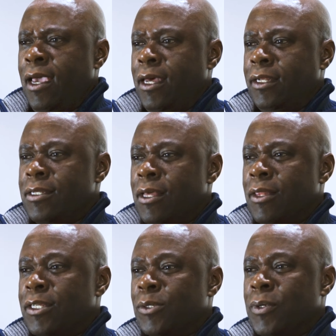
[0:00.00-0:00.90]
And
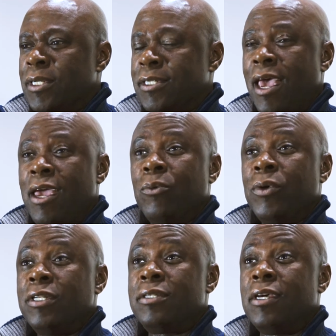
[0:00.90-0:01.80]
this was a
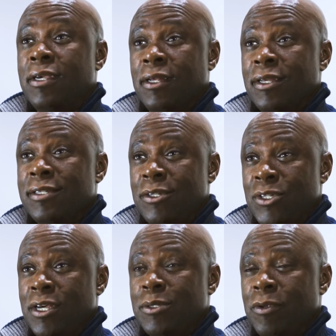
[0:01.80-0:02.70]
ridiculous
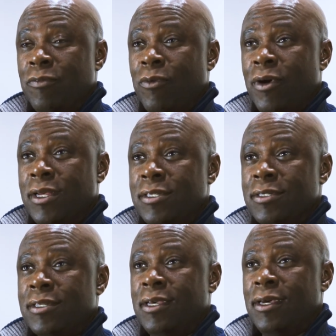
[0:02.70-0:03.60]
adjustment for
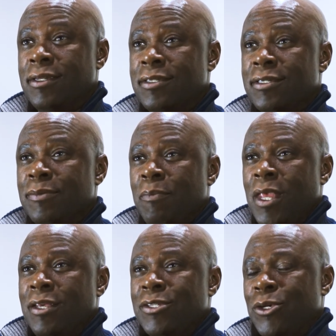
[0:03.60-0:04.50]
us as kids.
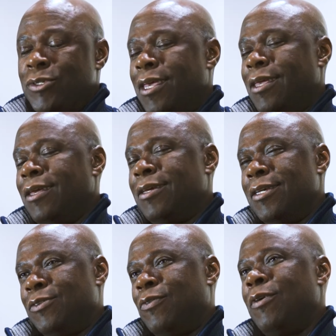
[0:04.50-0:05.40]
So you're taking
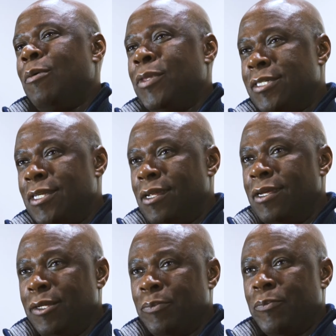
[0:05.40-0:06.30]
kids from the
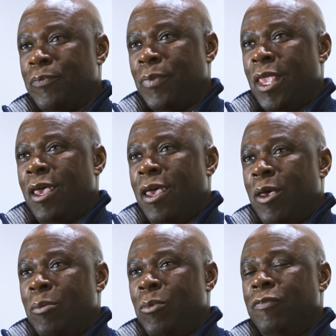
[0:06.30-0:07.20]
city,
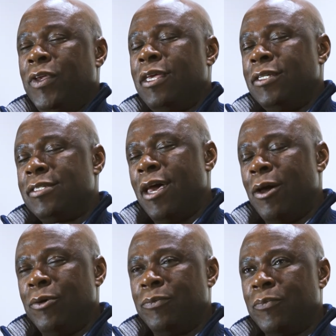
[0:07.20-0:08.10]
moving us
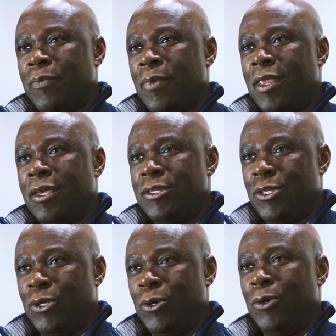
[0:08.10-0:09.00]
out
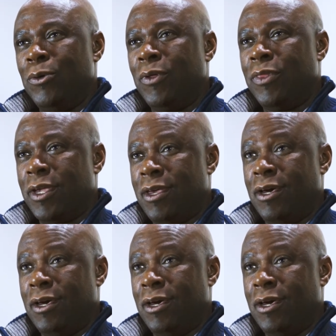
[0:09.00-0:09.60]
to the